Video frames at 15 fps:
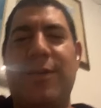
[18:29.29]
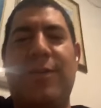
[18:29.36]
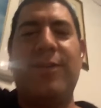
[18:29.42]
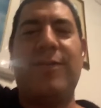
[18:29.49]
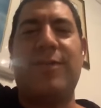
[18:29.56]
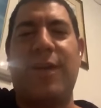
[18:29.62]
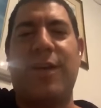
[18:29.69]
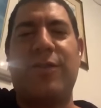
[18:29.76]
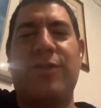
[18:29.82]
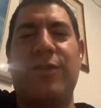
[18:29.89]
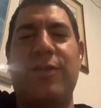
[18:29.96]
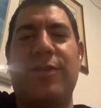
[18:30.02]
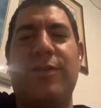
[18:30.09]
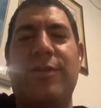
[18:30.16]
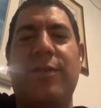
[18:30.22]

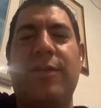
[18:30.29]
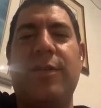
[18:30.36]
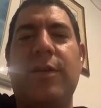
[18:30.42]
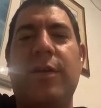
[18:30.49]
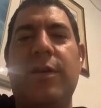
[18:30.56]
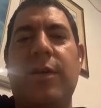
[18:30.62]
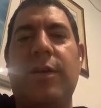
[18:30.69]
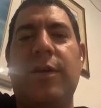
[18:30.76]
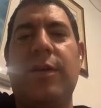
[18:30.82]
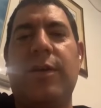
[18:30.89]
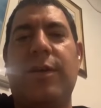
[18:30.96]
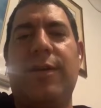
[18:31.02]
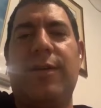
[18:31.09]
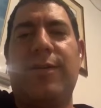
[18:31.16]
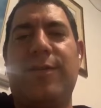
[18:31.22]
C-sections.
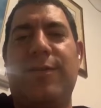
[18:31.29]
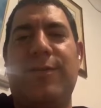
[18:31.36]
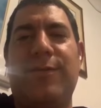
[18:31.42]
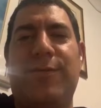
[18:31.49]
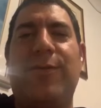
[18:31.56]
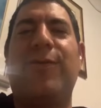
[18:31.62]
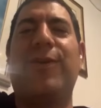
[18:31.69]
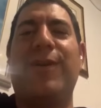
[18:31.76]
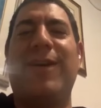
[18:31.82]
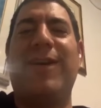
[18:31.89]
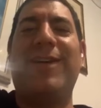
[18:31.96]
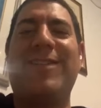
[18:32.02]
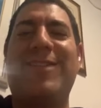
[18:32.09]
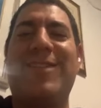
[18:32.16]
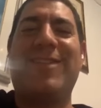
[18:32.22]
4,
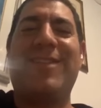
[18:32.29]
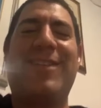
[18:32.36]
yes.